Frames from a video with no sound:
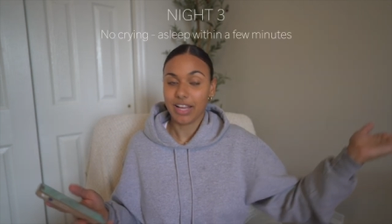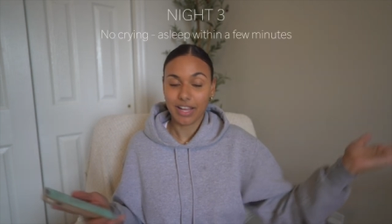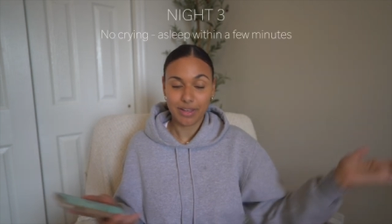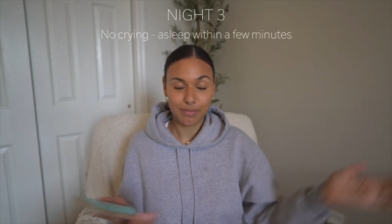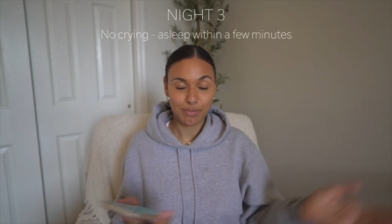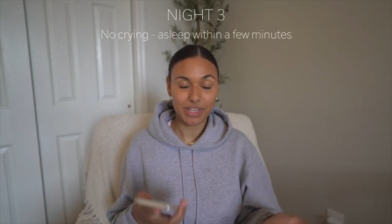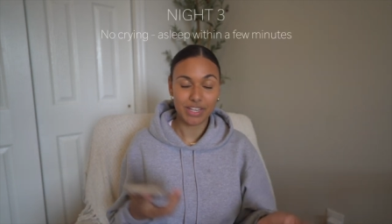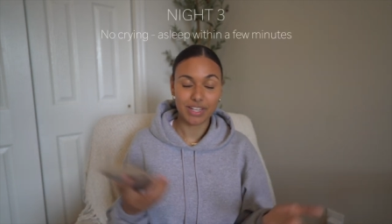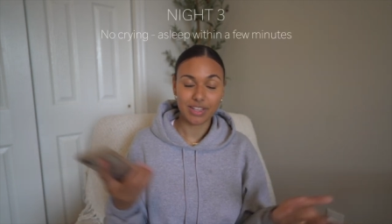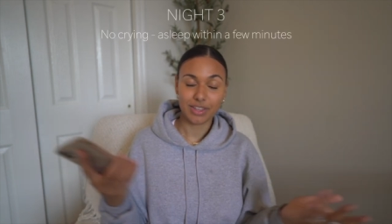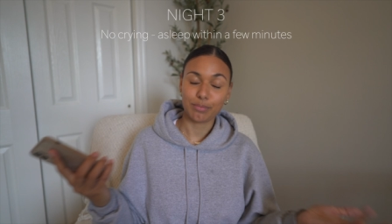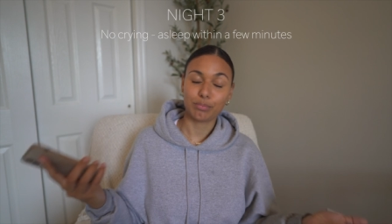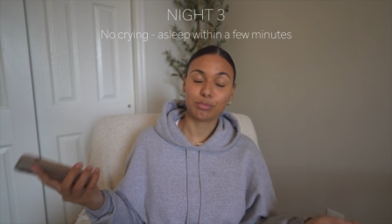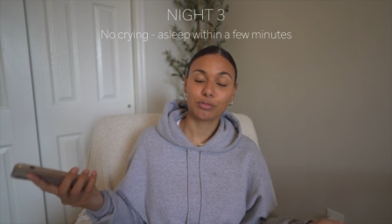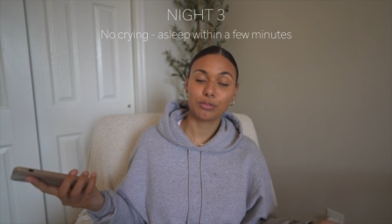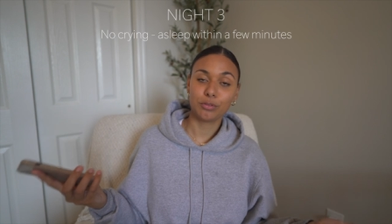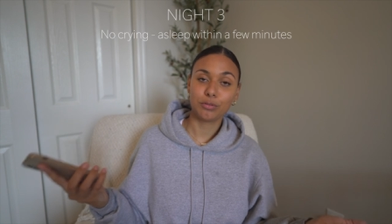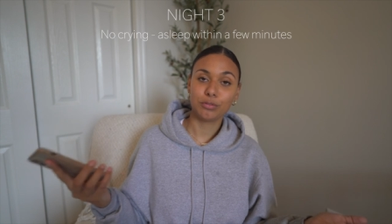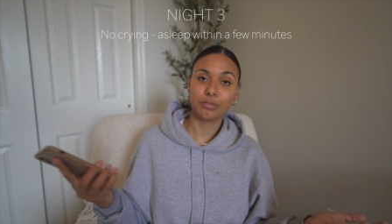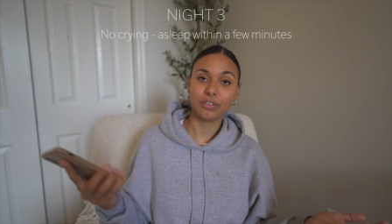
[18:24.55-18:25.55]
I mean, the
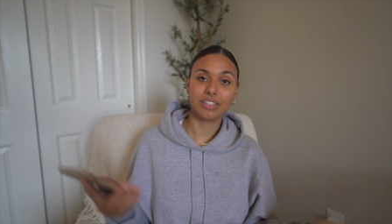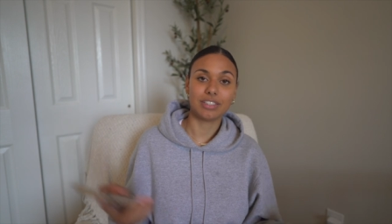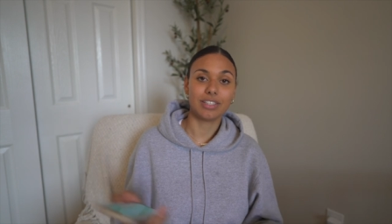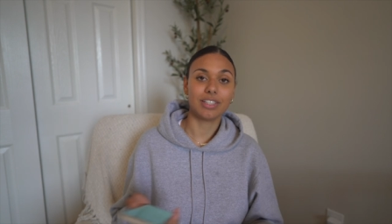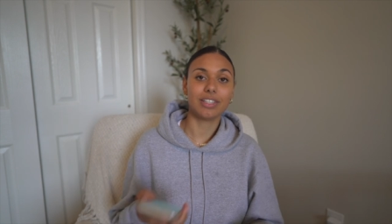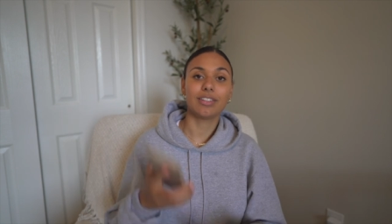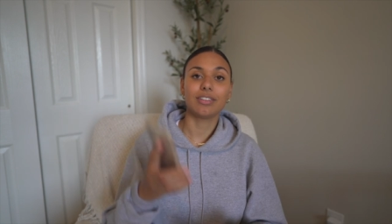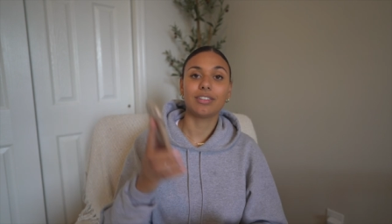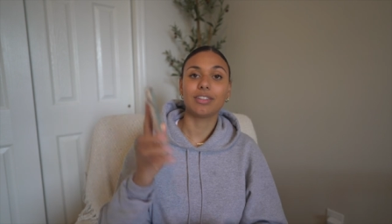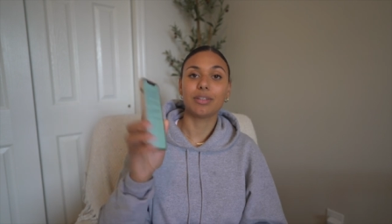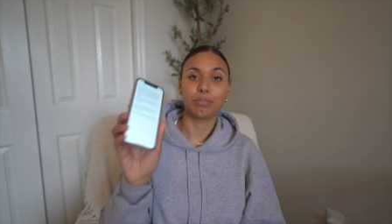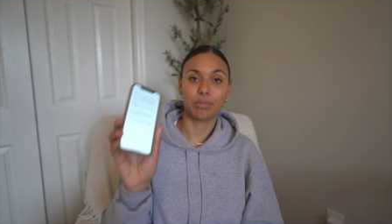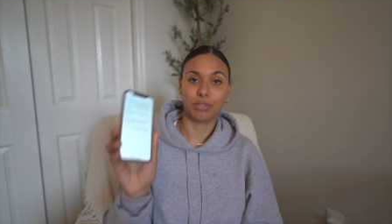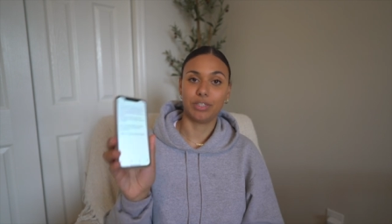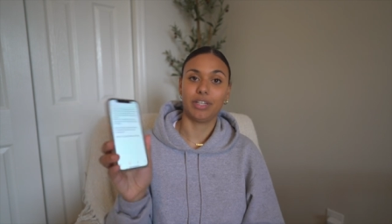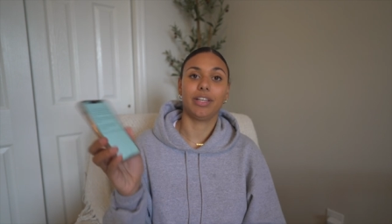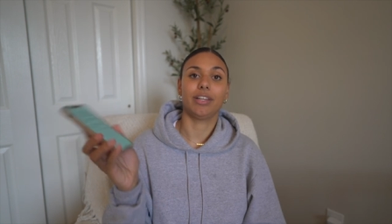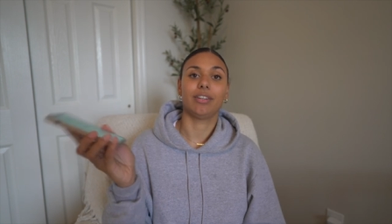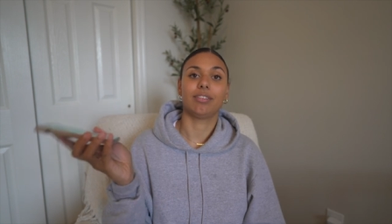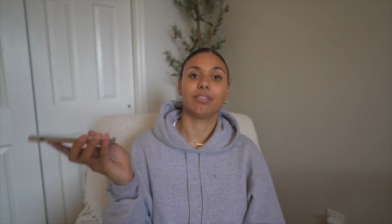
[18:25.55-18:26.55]
proof is in the
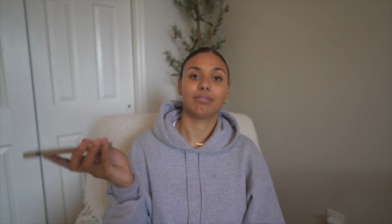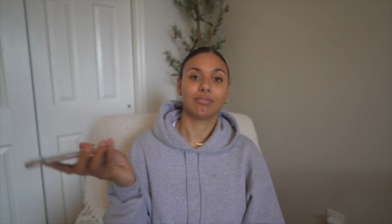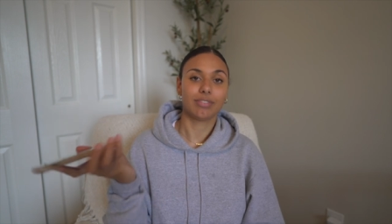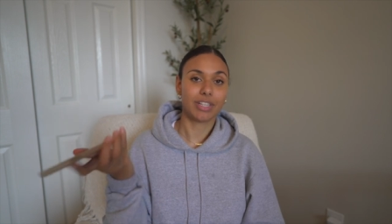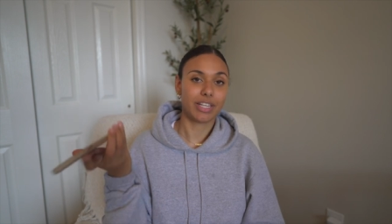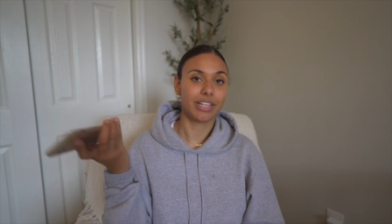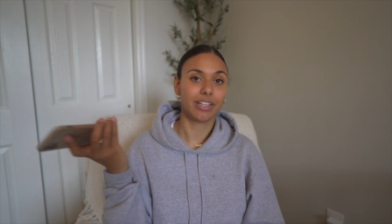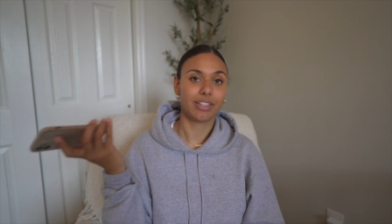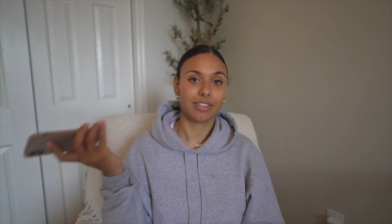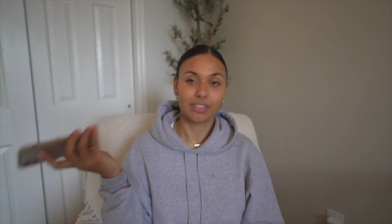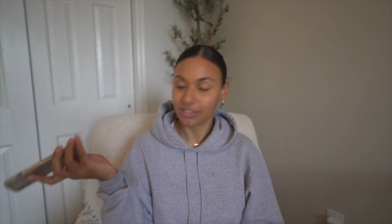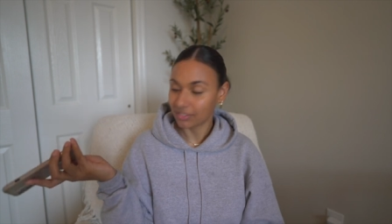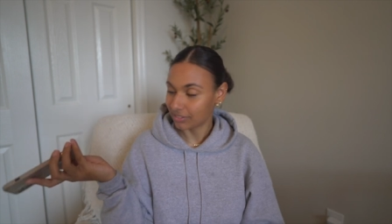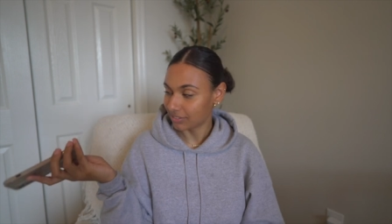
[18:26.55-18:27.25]
pudding. Like,